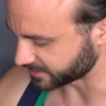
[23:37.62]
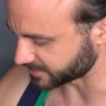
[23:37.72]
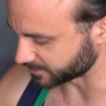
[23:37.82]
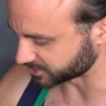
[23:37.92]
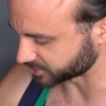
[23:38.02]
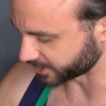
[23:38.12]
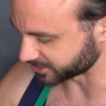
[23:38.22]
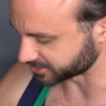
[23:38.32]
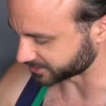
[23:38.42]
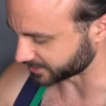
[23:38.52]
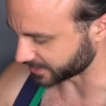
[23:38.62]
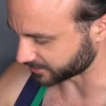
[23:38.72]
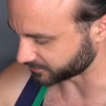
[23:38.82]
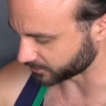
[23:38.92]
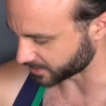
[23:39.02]
demonstration like a
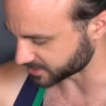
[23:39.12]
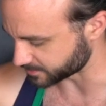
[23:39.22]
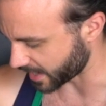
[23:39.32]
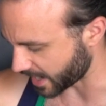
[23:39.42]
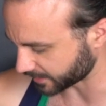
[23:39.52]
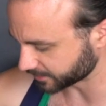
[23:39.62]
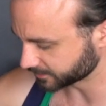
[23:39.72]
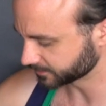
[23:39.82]
few months back,